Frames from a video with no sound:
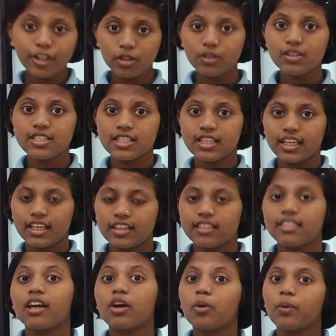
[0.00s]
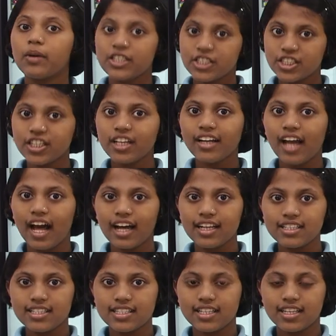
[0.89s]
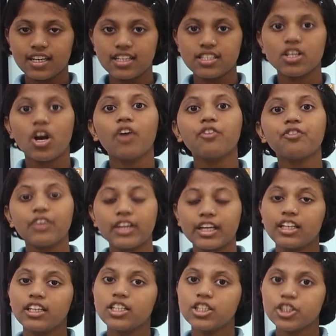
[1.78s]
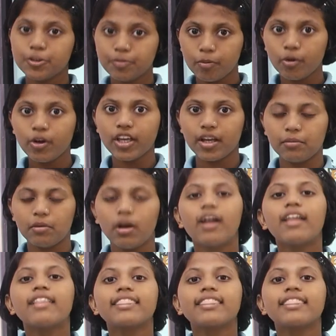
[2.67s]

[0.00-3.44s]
going to see the question and answers of English poem.